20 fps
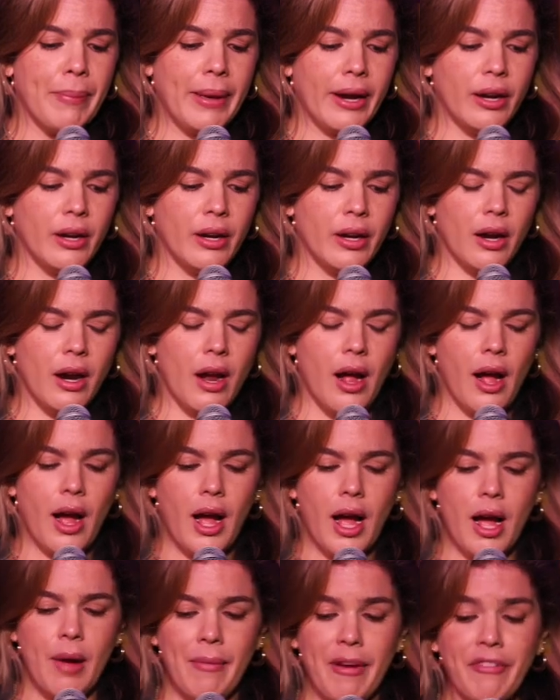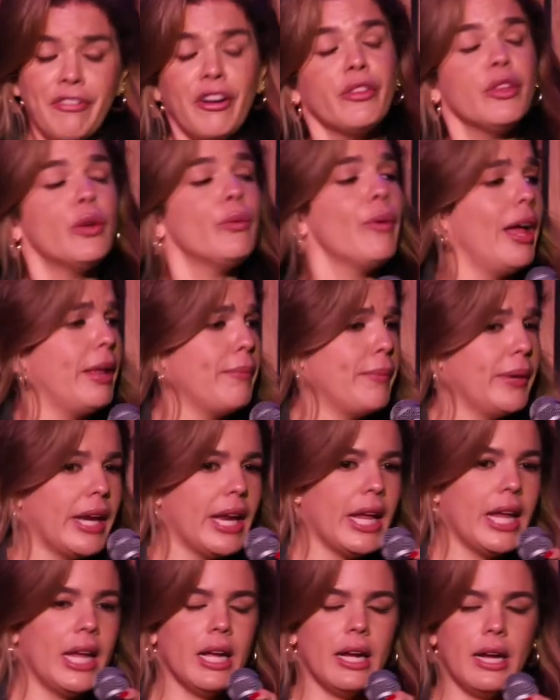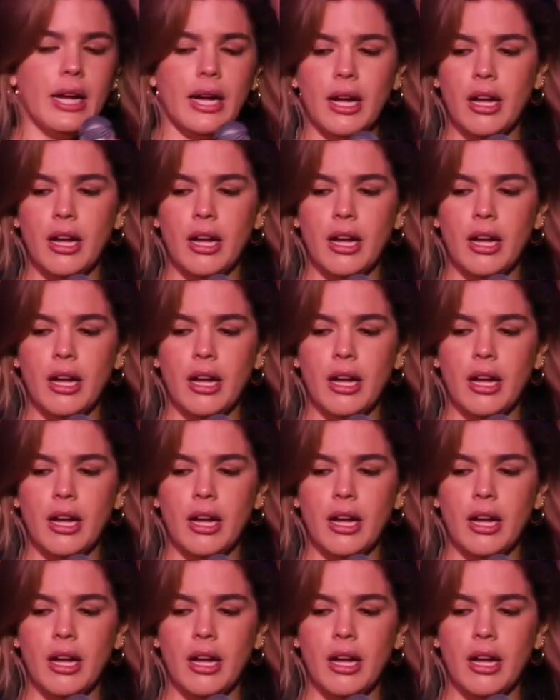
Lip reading: better. I found the remedy.